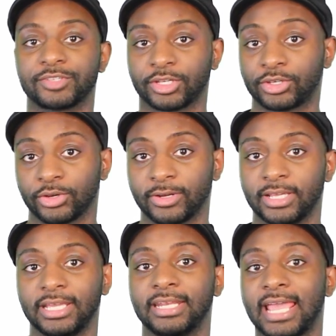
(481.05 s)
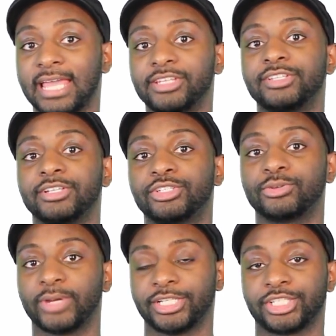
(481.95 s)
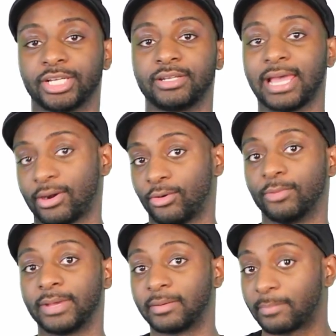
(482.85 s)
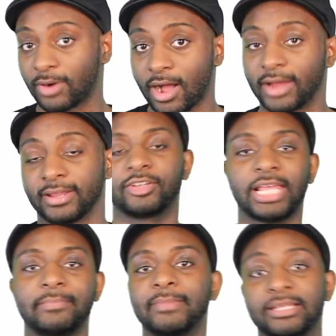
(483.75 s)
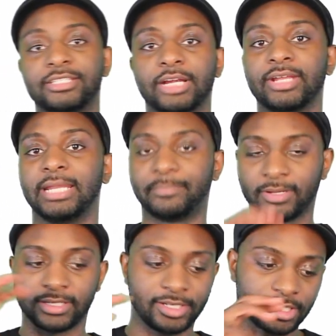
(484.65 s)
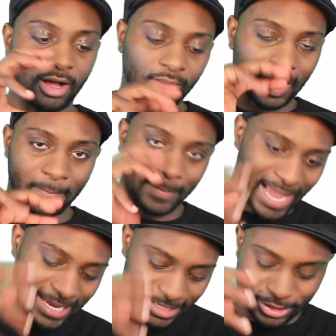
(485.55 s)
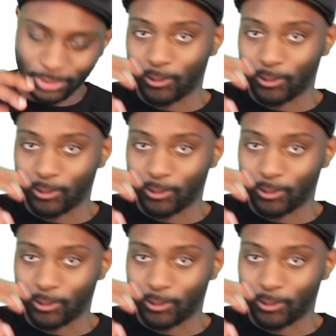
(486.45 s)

for security in any situation at home and abroad. They're like military and police all combined into